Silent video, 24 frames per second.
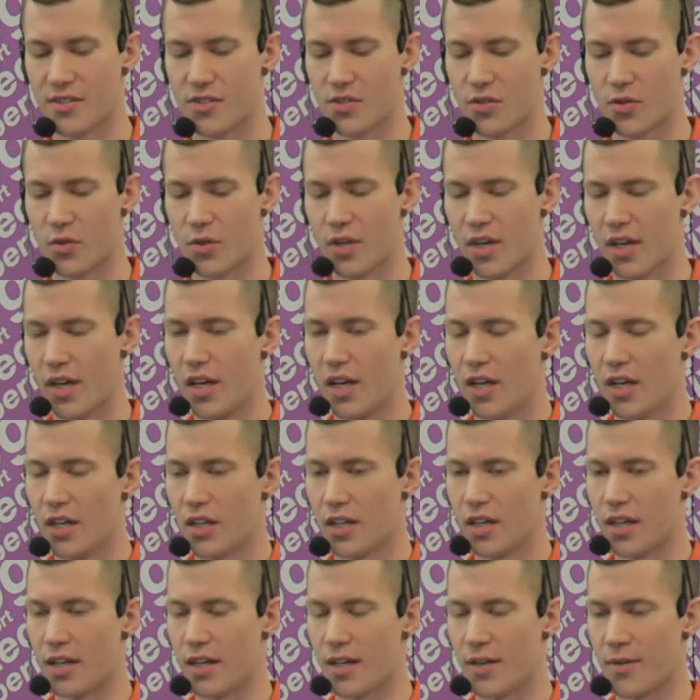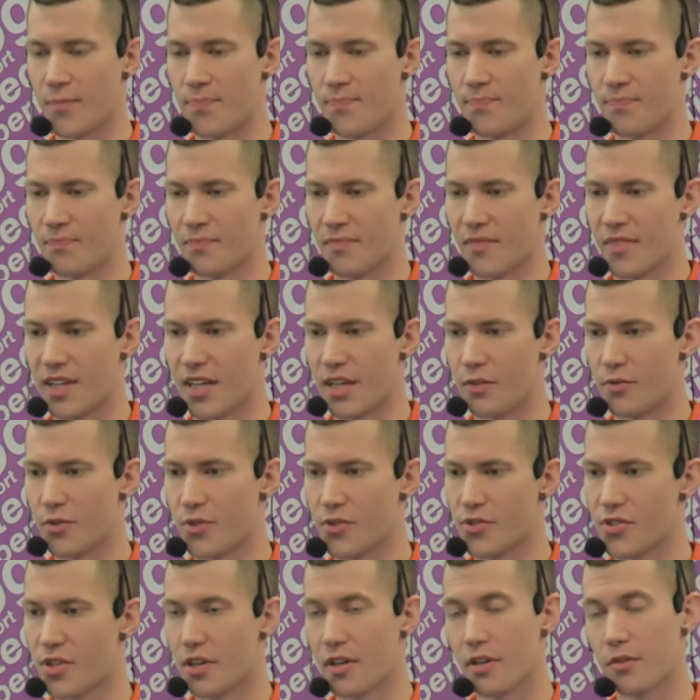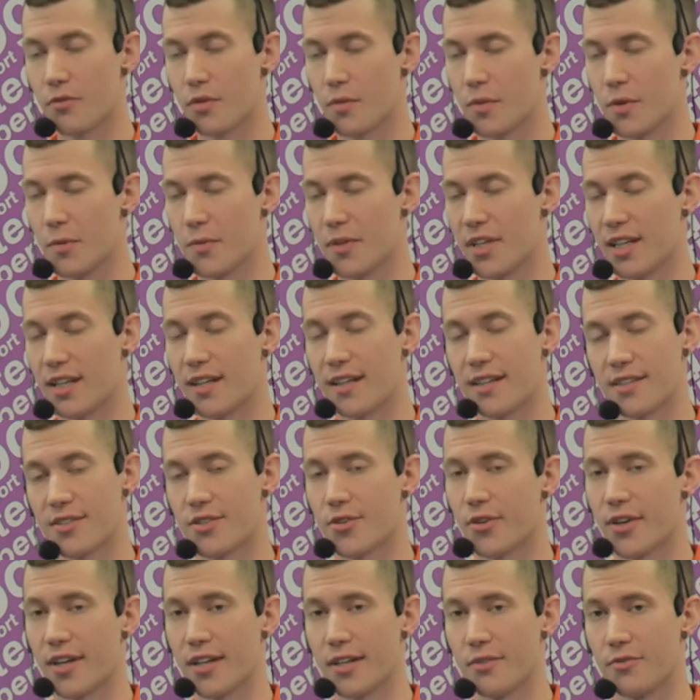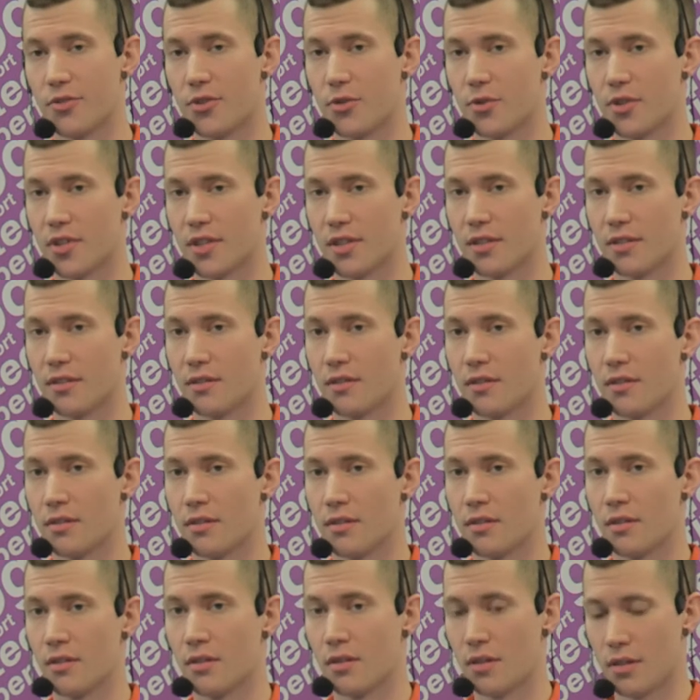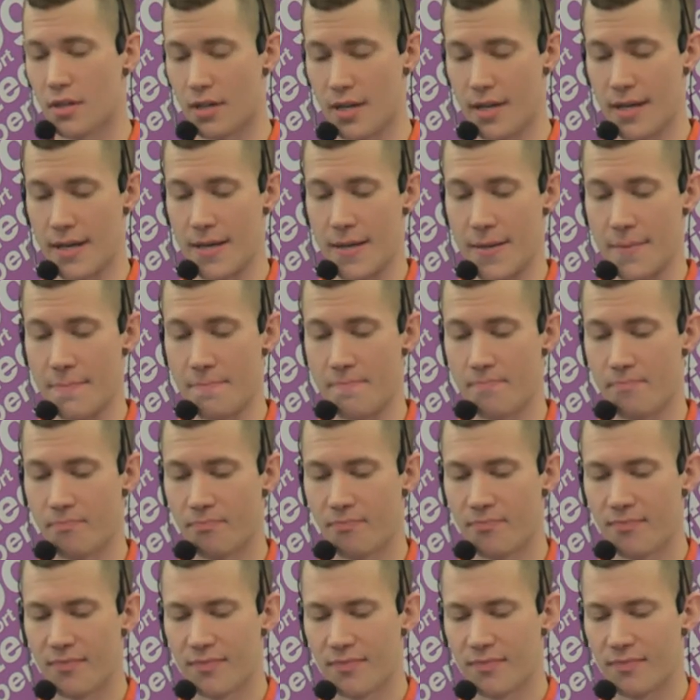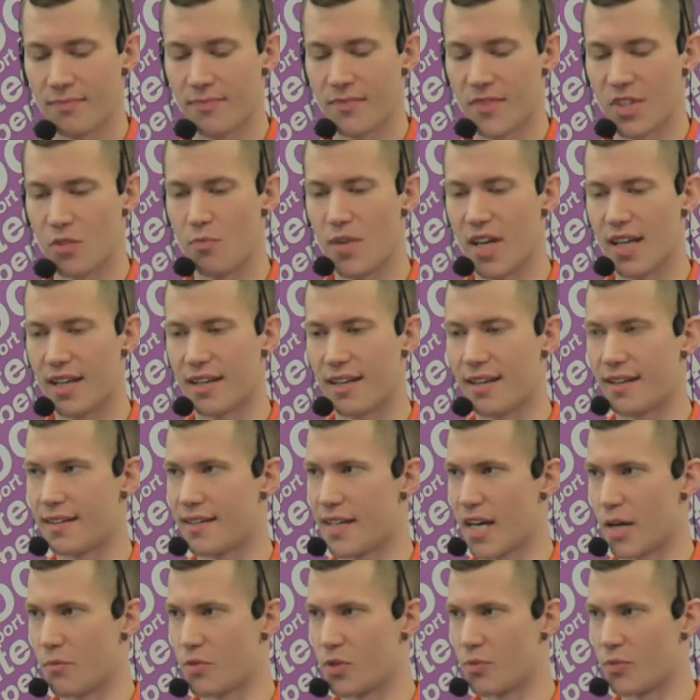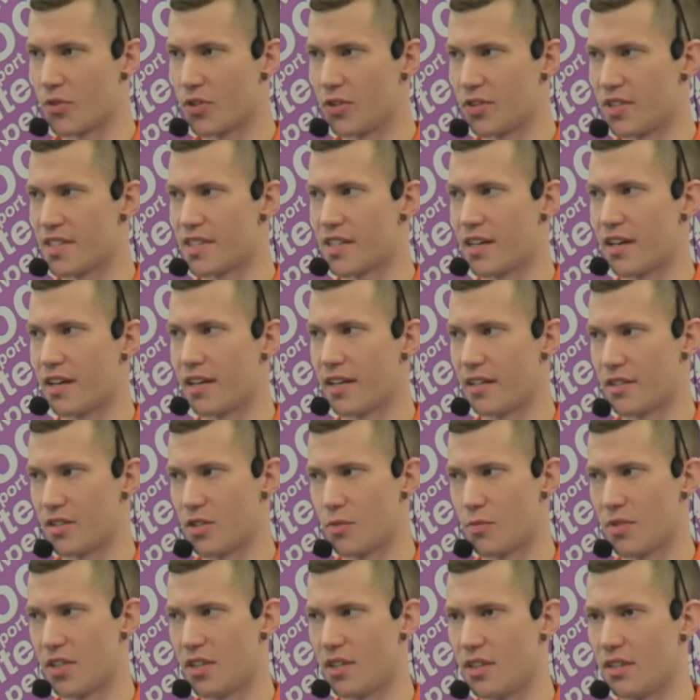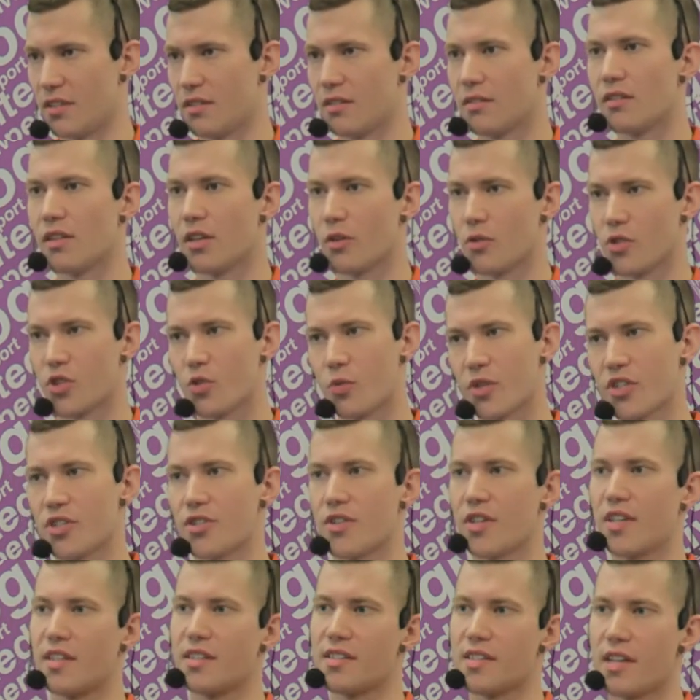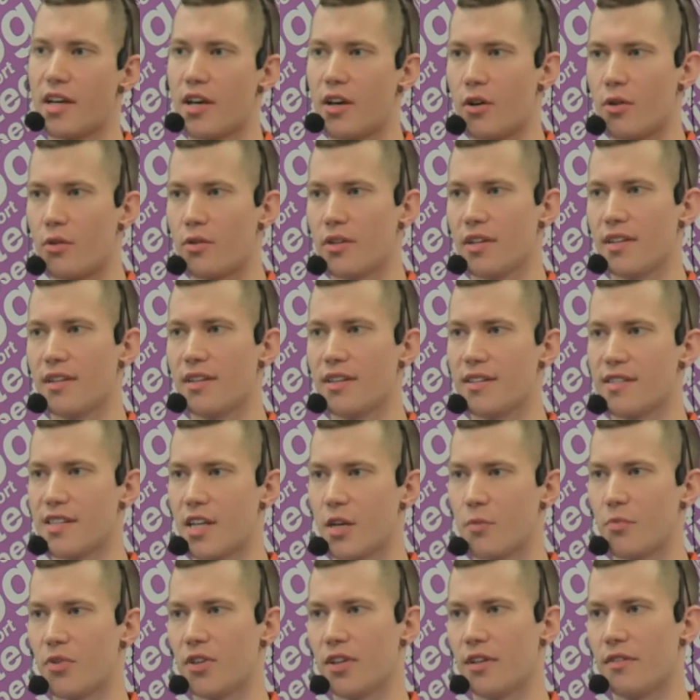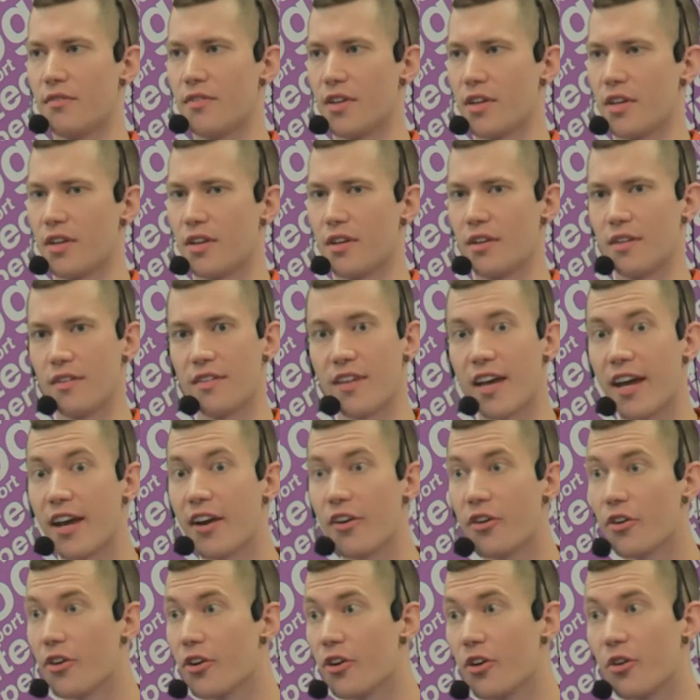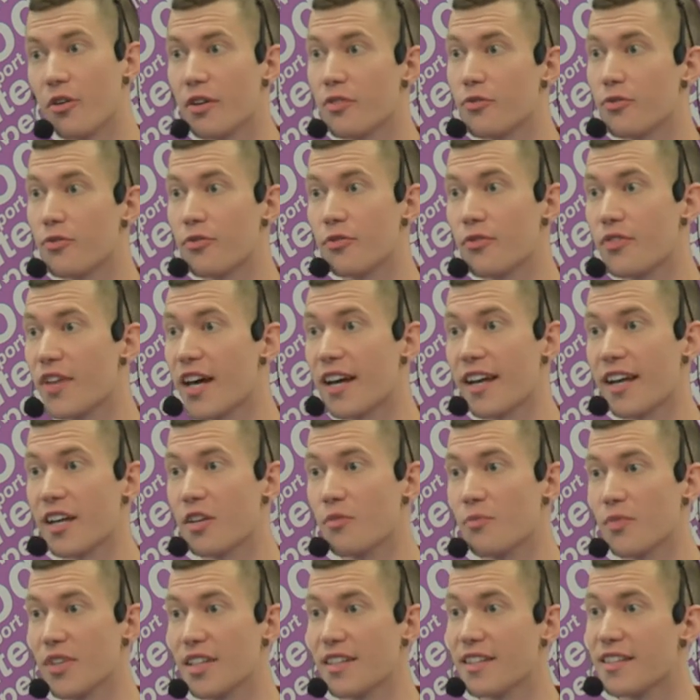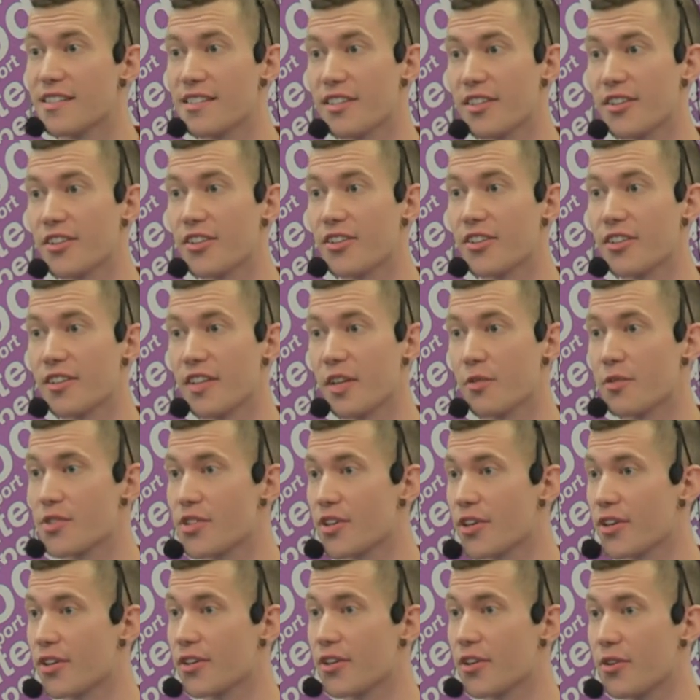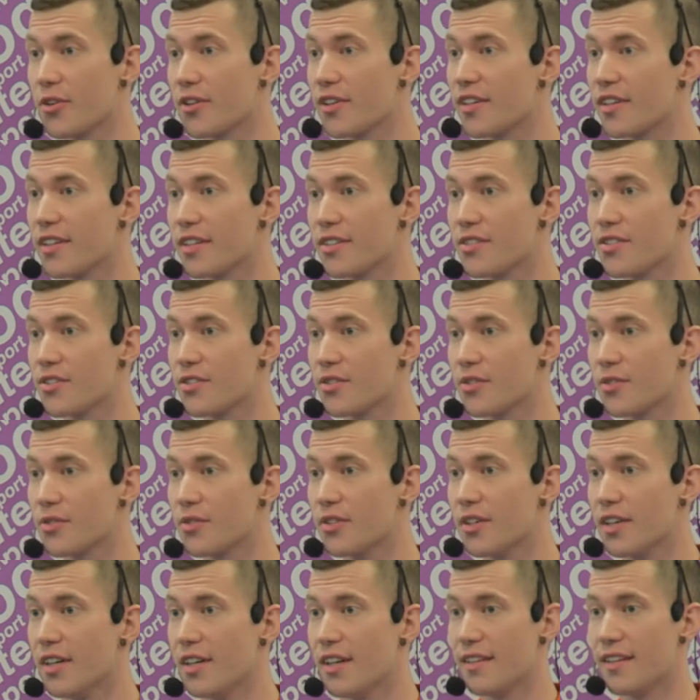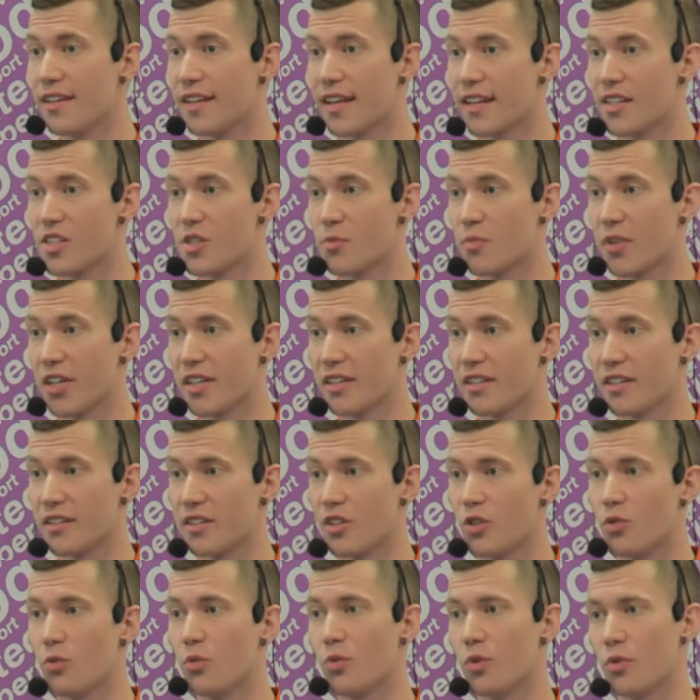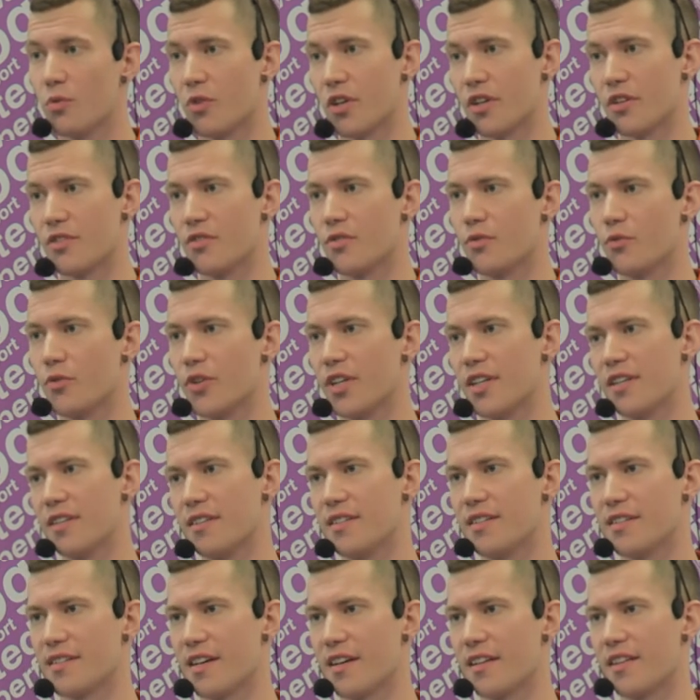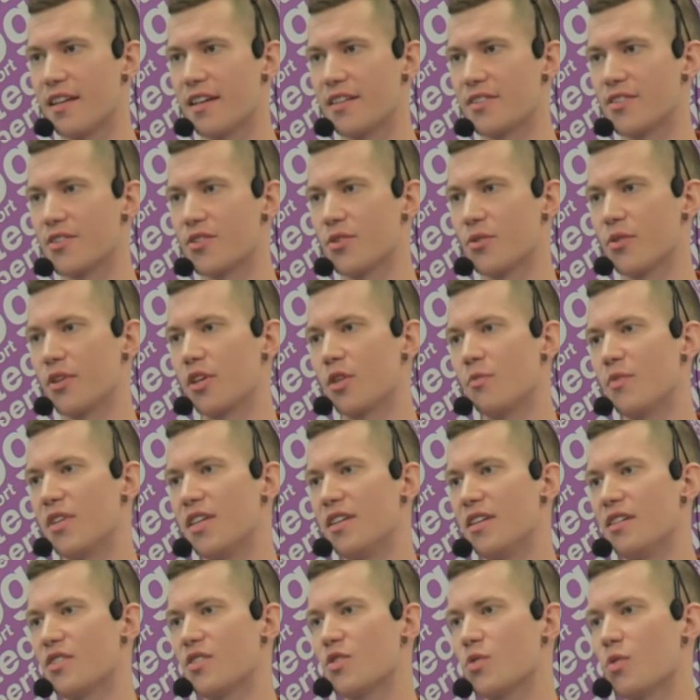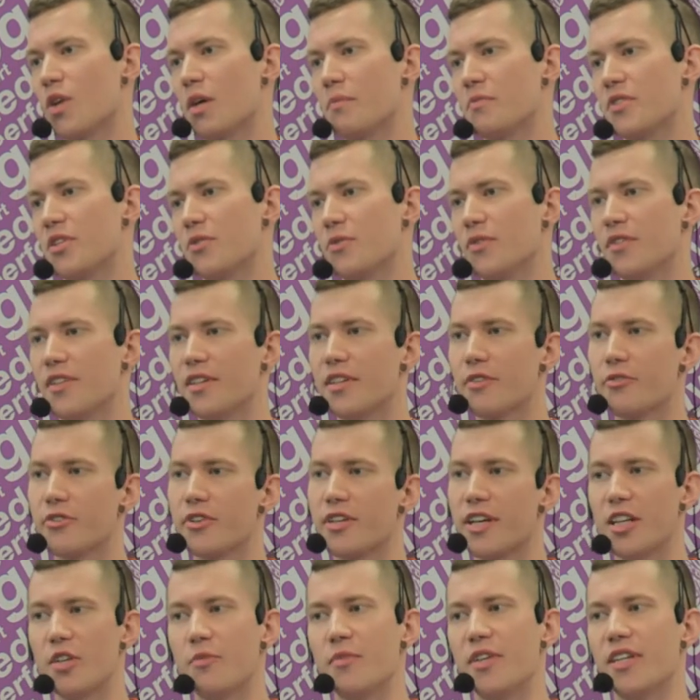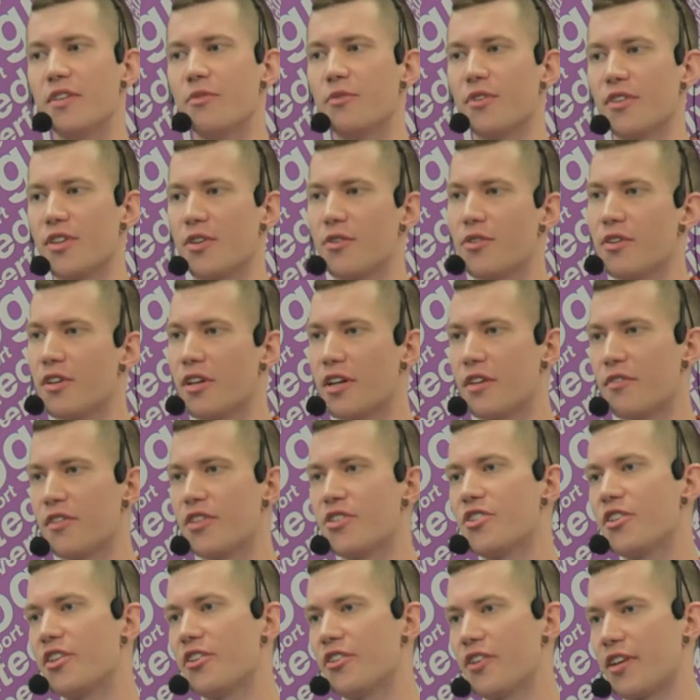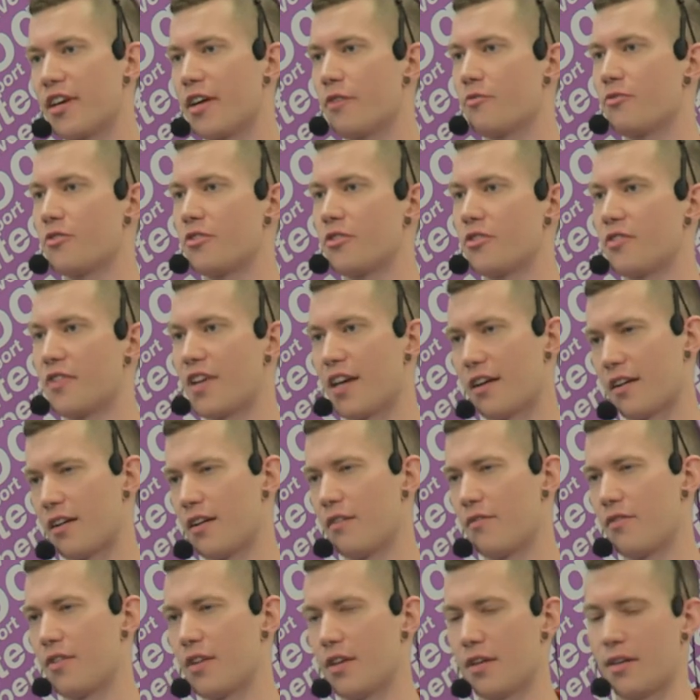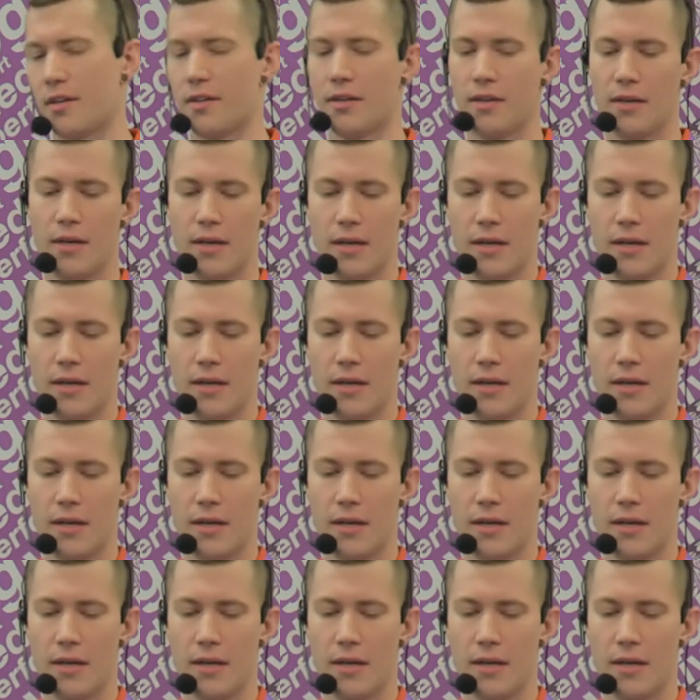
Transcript: So, um, if you're starting from the beginning, it's great if you can um, make it adaptable, design it to be, you know, switch things out. In the example of the the arrow, if that hadn't been considered and that was hard coded into the next button, you would want to redesign that so it can be swapped out with a different element without a lot of engineering effort, that kind of thing.